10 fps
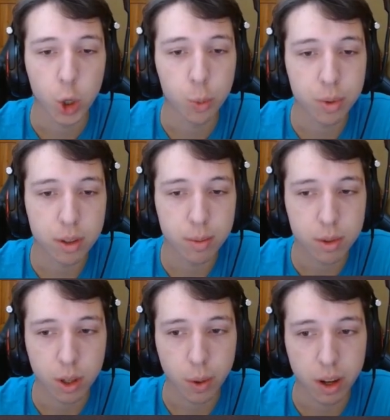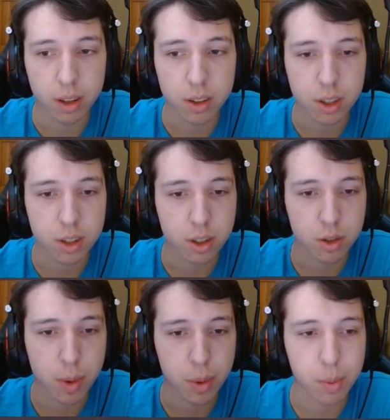Oops. So
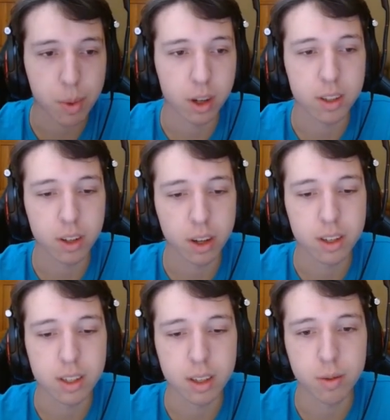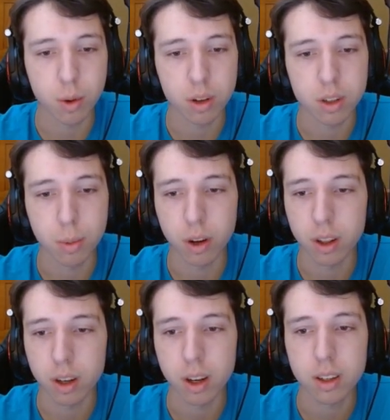just remember the pawn is on d4,
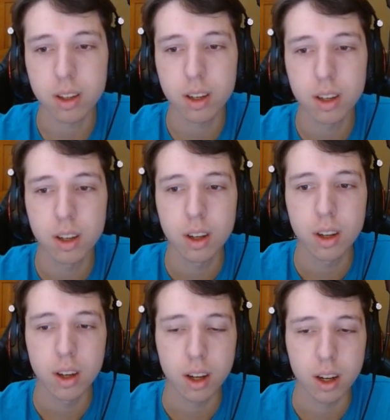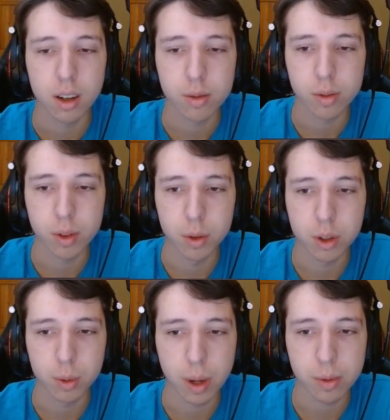supporting the knight. For
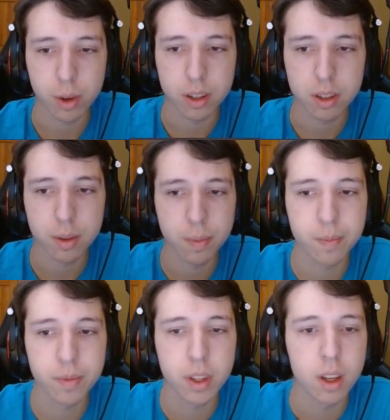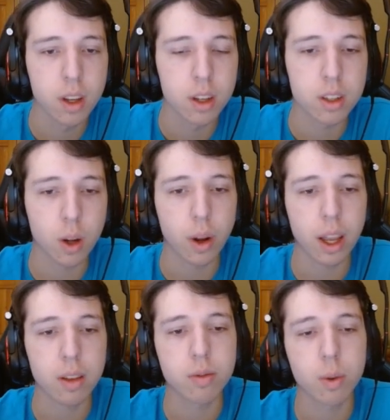future reference. So
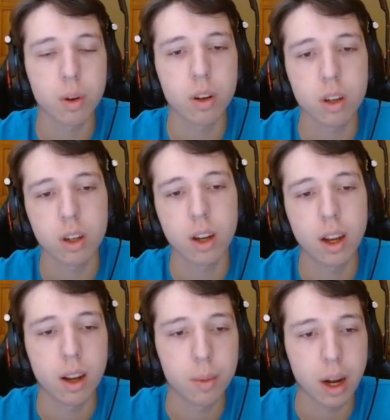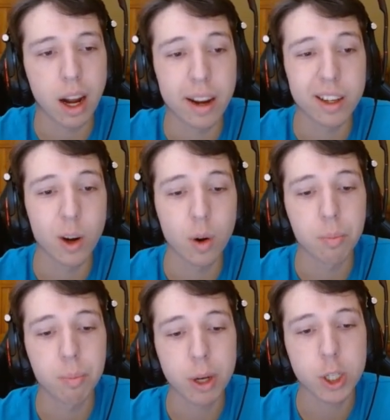a4, I
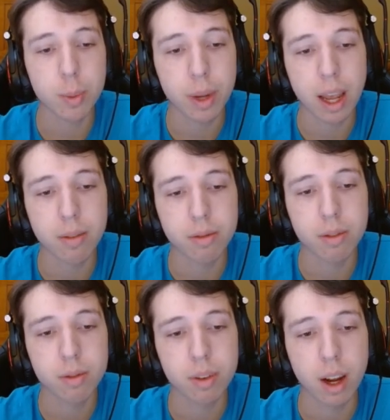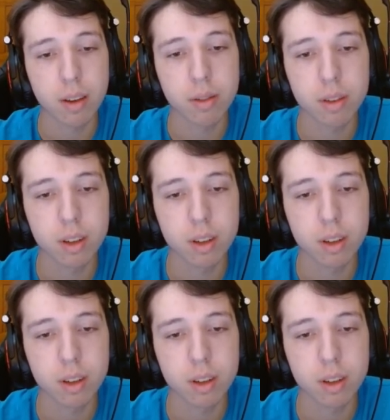go bishop f5,